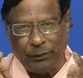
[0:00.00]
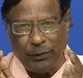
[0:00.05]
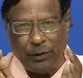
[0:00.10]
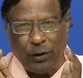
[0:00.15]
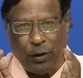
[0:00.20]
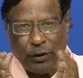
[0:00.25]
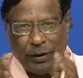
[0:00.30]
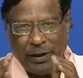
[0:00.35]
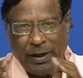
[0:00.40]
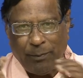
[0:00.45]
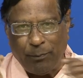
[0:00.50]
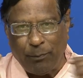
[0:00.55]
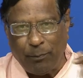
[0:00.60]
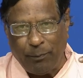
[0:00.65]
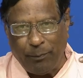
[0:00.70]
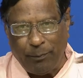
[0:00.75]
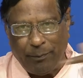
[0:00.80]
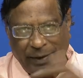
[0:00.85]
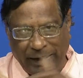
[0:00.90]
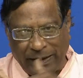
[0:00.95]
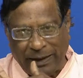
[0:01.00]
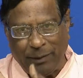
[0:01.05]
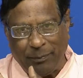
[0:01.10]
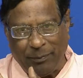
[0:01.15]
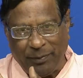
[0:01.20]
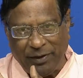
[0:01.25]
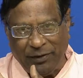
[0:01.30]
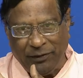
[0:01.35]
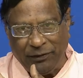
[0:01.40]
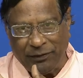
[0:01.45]
on a metal
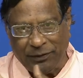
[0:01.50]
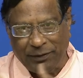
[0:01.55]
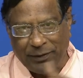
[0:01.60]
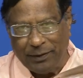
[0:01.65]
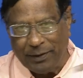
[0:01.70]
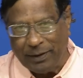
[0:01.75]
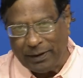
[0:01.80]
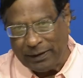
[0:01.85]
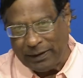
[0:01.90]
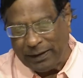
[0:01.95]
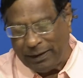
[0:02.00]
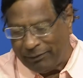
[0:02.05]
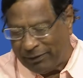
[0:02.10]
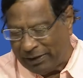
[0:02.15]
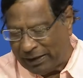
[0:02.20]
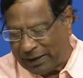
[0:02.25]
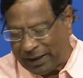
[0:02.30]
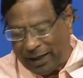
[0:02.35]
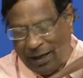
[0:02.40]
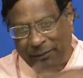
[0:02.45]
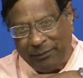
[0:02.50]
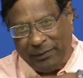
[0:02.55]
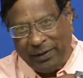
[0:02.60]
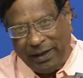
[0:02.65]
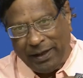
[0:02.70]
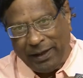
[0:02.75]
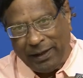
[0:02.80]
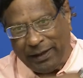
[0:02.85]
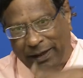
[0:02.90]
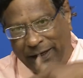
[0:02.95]
piece, they will come
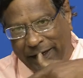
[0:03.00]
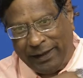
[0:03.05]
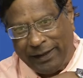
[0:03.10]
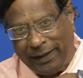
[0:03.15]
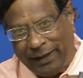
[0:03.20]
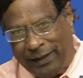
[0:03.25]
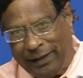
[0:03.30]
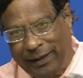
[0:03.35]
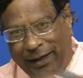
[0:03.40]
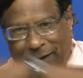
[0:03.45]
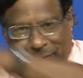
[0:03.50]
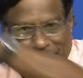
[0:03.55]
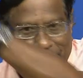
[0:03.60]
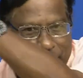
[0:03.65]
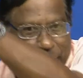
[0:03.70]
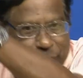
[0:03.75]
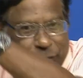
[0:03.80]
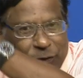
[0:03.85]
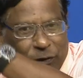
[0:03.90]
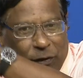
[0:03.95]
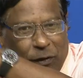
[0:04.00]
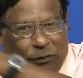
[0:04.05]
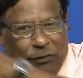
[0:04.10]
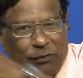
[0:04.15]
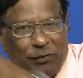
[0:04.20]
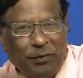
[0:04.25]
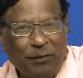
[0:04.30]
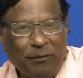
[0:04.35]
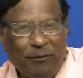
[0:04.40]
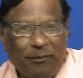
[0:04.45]
here, hit it and bounce
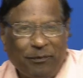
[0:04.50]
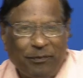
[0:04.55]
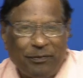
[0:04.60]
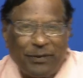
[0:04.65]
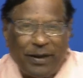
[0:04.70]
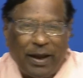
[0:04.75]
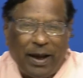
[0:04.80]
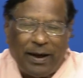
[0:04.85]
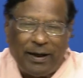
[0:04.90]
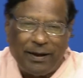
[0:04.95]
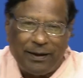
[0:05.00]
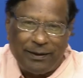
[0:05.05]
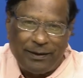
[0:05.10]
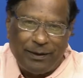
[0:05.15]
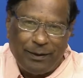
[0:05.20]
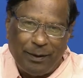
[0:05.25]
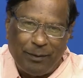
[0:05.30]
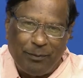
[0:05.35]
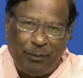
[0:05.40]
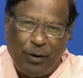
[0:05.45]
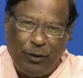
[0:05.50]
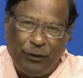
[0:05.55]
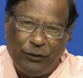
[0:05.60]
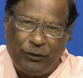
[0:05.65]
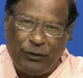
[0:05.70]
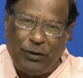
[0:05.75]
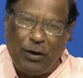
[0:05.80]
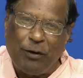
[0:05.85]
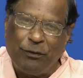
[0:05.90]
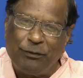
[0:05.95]
off, and the
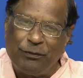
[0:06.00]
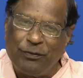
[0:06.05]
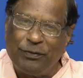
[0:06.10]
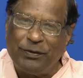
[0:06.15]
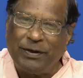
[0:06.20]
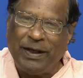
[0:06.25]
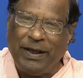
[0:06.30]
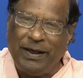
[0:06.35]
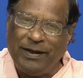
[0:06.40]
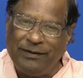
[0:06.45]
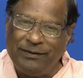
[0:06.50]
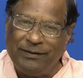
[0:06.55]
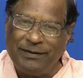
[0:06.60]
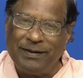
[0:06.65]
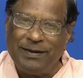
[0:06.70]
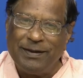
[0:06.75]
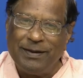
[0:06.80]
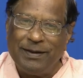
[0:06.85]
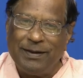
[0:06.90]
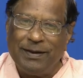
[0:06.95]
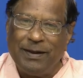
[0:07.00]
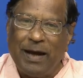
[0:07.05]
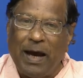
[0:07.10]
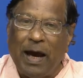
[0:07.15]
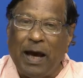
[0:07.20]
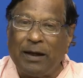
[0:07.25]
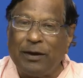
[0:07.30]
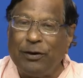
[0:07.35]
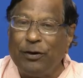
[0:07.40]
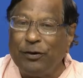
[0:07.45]
bounced off rays
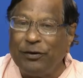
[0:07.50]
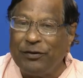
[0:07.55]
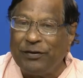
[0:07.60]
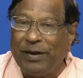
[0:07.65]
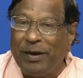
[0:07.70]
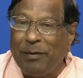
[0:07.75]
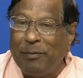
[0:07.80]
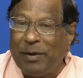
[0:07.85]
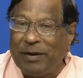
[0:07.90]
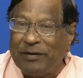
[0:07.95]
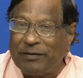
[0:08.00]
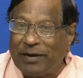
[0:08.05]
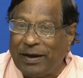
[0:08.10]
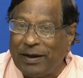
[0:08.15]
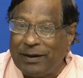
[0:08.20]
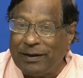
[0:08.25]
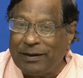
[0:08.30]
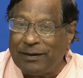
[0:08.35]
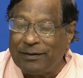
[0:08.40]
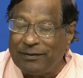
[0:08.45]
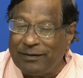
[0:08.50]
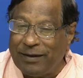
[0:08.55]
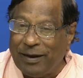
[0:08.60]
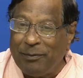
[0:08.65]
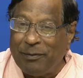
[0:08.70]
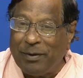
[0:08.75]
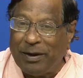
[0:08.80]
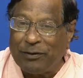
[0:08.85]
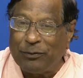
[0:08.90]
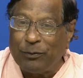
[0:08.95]
are not same as
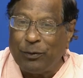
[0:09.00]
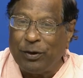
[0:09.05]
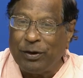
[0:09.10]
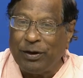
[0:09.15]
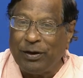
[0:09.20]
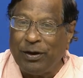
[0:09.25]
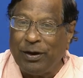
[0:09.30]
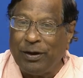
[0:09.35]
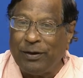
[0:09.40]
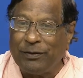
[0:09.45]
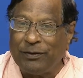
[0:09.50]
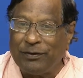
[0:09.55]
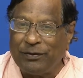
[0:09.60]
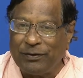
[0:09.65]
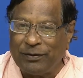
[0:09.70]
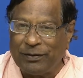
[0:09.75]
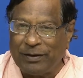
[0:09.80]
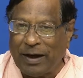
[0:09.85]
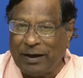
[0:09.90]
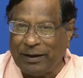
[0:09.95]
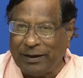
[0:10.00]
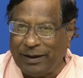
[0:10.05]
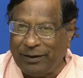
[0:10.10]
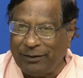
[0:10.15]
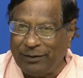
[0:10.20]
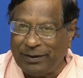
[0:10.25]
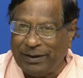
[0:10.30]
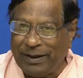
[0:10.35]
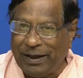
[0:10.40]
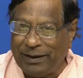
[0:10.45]
what you had started
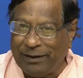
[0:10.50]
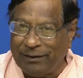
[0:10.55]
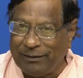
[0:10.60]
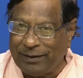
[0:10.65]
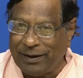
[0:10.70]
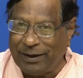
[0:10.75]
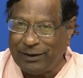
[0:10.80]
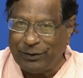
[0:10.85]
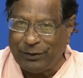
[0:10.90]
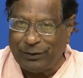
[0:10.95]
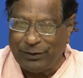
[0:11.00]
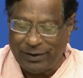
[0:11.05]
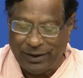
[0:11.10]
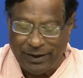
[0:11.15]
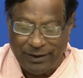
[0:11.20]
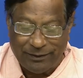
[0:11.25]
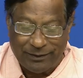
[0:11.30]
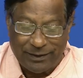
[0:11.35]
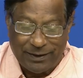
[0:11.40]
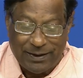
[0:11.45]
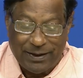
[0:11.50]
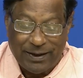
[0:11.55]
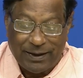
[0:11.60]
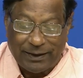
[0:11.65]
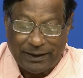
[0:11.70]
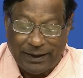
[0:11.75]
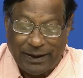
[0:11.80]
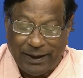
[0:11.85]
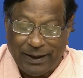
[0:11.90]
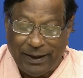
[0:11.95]
with, that is cathode rays,
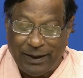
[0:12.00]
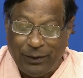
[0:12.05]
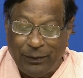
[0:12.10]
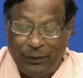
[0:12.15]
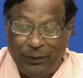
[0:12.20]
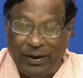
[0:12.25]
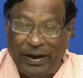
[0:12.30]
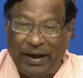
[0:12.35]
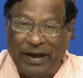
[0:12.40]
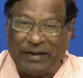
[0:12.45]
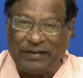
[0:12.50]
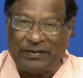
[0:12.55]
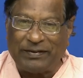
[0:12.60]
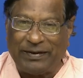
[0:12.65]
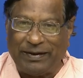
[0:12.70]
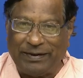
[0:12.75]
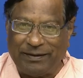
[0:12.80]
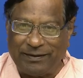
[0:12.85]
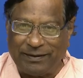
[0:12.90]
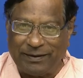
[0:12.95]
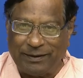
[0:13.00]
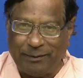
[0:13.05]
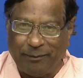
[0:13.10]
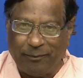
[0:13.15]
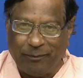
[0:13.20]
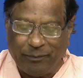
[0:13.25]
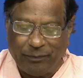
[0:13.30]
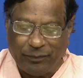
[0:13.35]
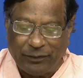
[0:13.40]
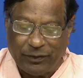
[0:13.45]
they give X-rays.
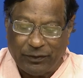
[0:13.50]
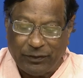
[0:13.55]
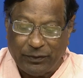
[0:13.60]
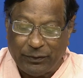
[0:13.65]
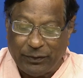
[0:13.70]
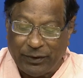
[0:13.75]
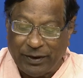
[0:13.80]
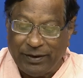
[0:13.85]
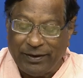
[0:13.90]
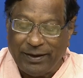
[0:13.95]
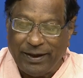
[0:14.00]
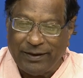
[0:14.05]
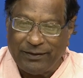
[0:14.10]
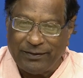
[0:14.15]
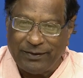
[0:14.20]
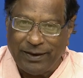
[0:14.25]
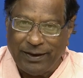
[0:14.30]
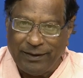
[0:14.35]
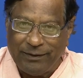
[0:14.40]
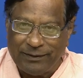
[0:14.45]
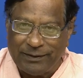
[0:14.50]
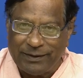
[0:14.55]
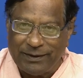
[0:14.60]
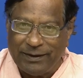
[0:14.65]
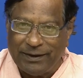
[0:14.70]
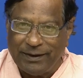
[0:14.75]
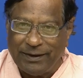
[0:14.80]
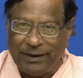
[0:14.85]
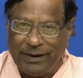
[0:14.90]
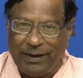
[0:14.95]
So, what is X-rays?
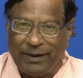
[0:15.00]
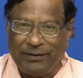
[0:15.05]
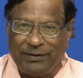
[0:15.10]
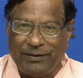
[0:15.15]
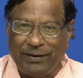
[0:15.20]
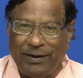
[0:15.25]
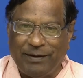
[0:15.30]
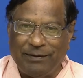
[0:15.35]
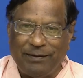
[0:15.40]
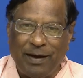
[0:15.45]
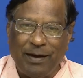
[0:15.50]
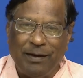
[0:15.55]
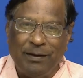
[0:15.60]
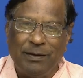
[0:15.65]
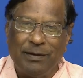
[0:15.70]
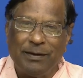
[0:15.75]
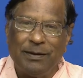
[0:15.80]
X-rays are